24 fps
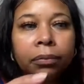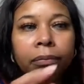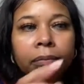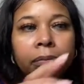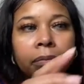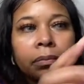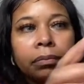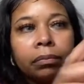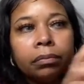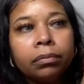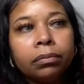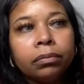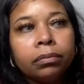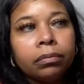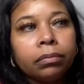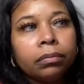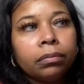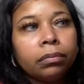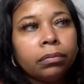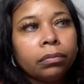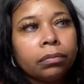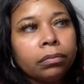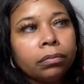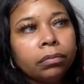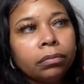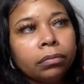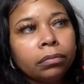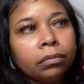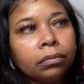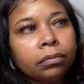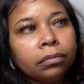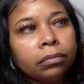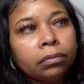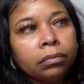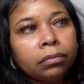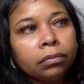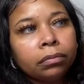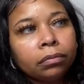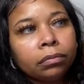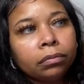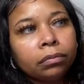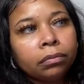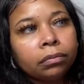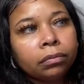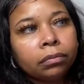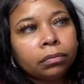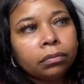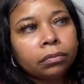
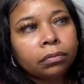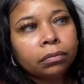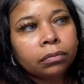[no speech]